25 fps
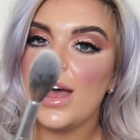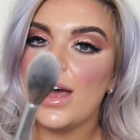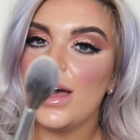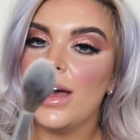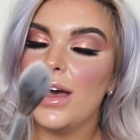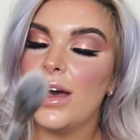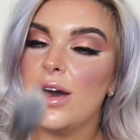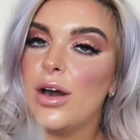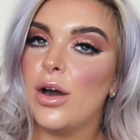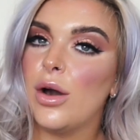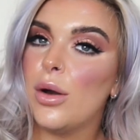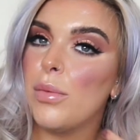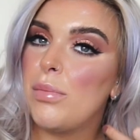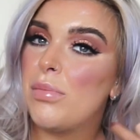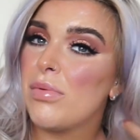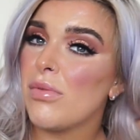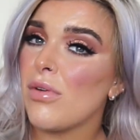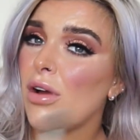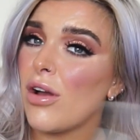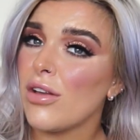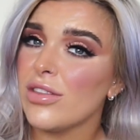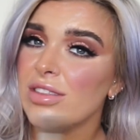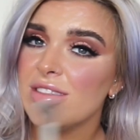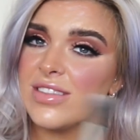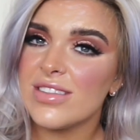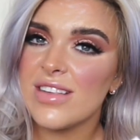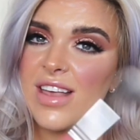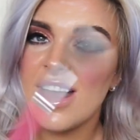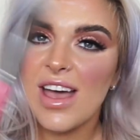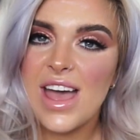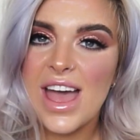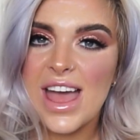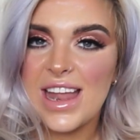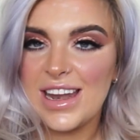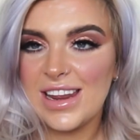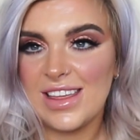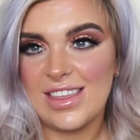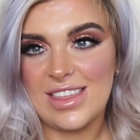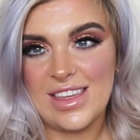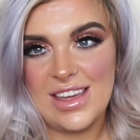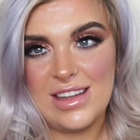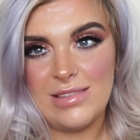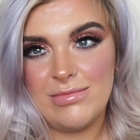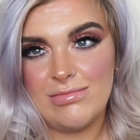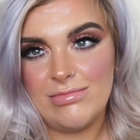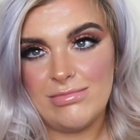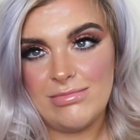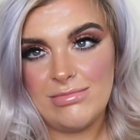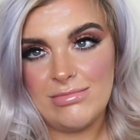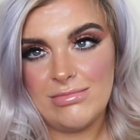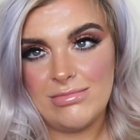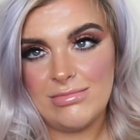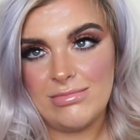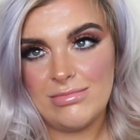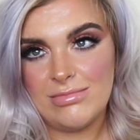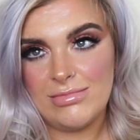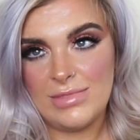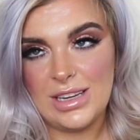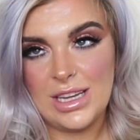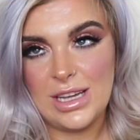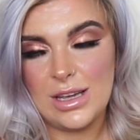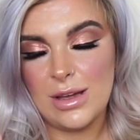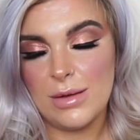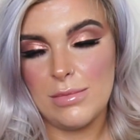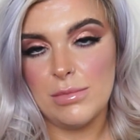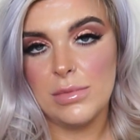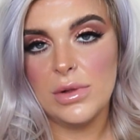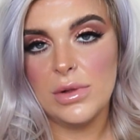Or bronzer, anything. You can